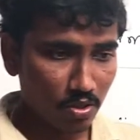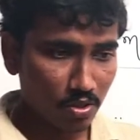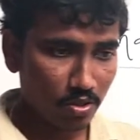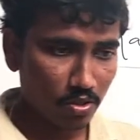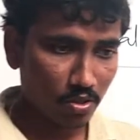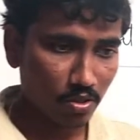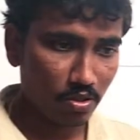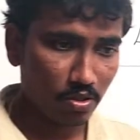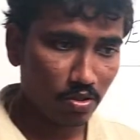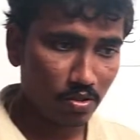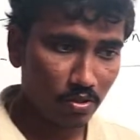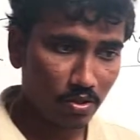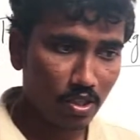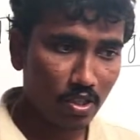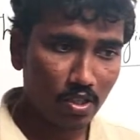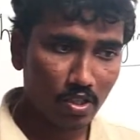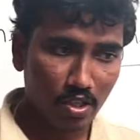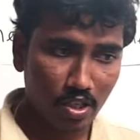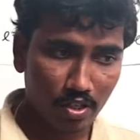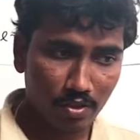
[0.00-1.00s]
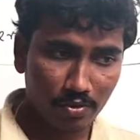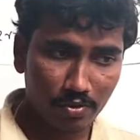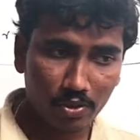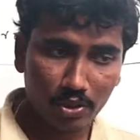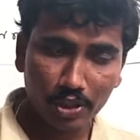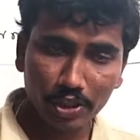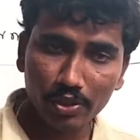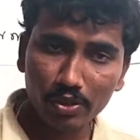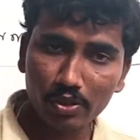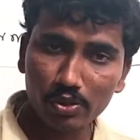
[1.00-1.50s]
So now I am
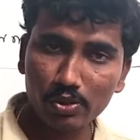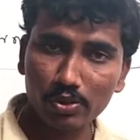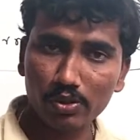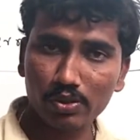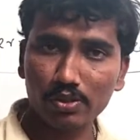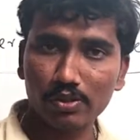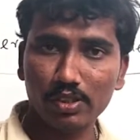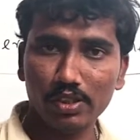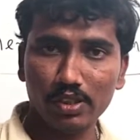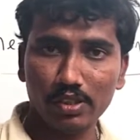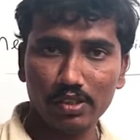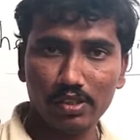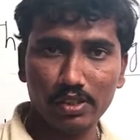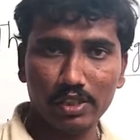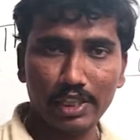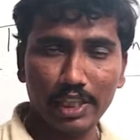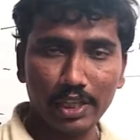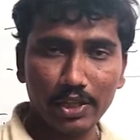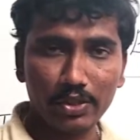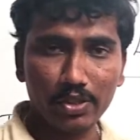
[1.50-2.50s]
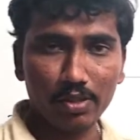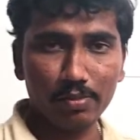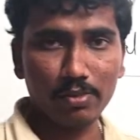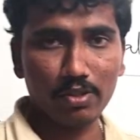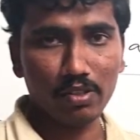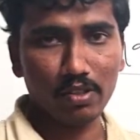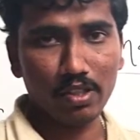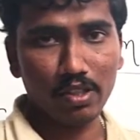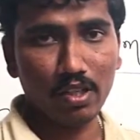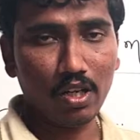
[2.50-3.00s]
going to uh, tell you
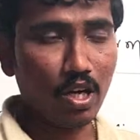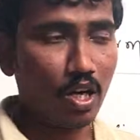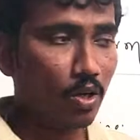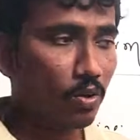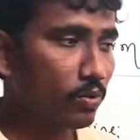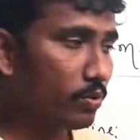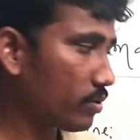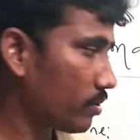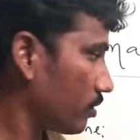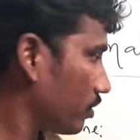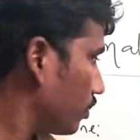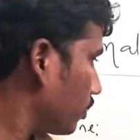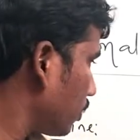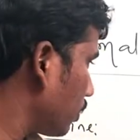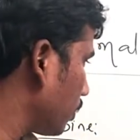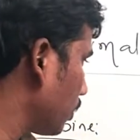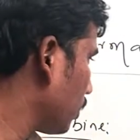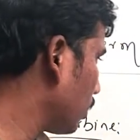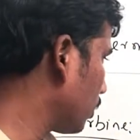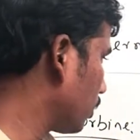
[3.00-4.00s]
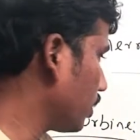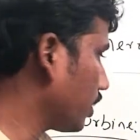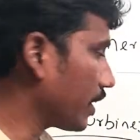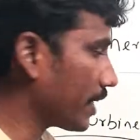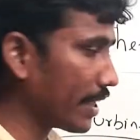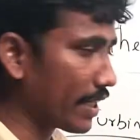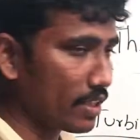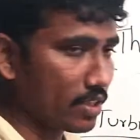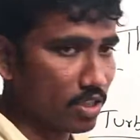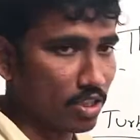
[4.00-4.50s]
about the how uh, the
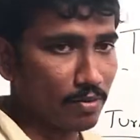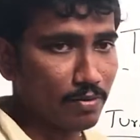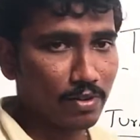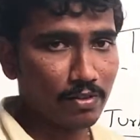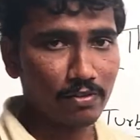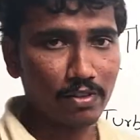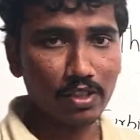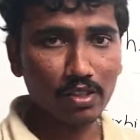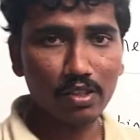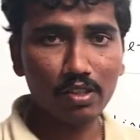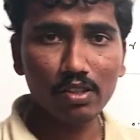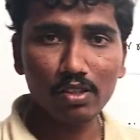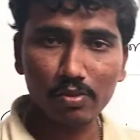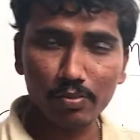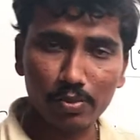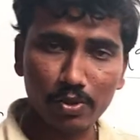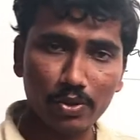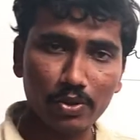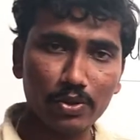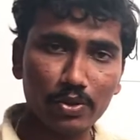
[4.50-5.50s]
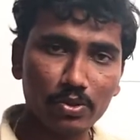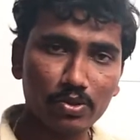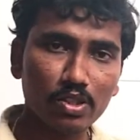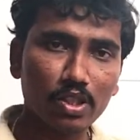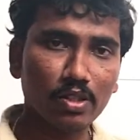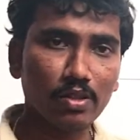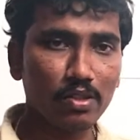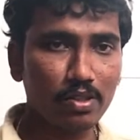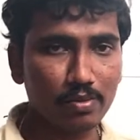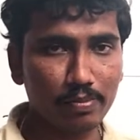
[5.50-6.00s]
gas turbine will produce
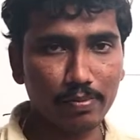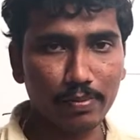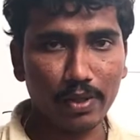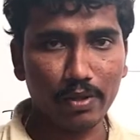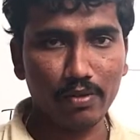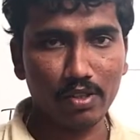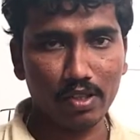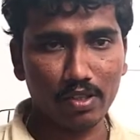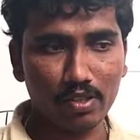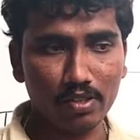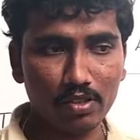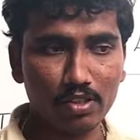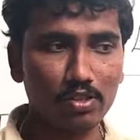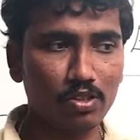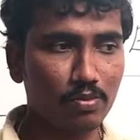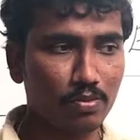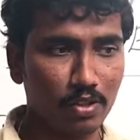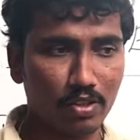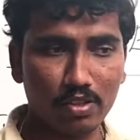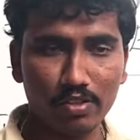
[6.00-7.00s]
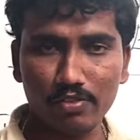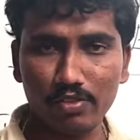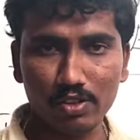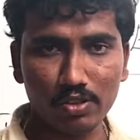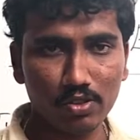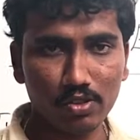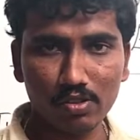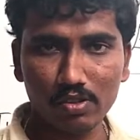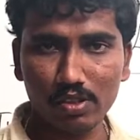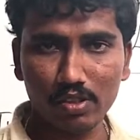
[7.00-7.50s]
the power. So power, we
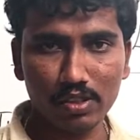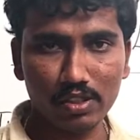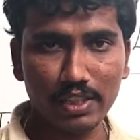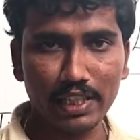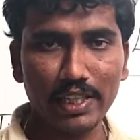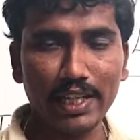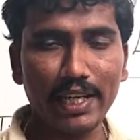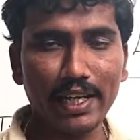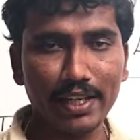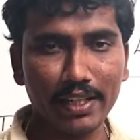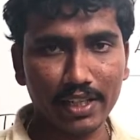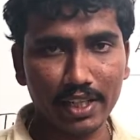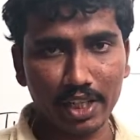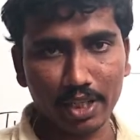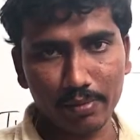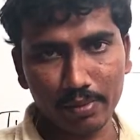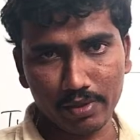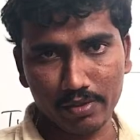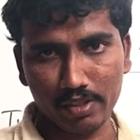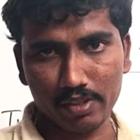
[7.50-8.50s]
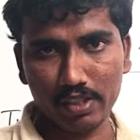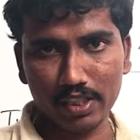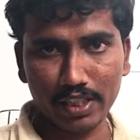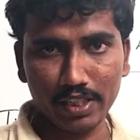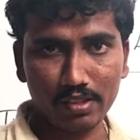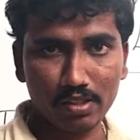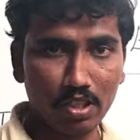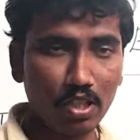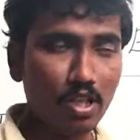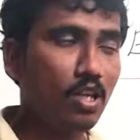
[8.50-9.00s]
know uh, that electric power, right?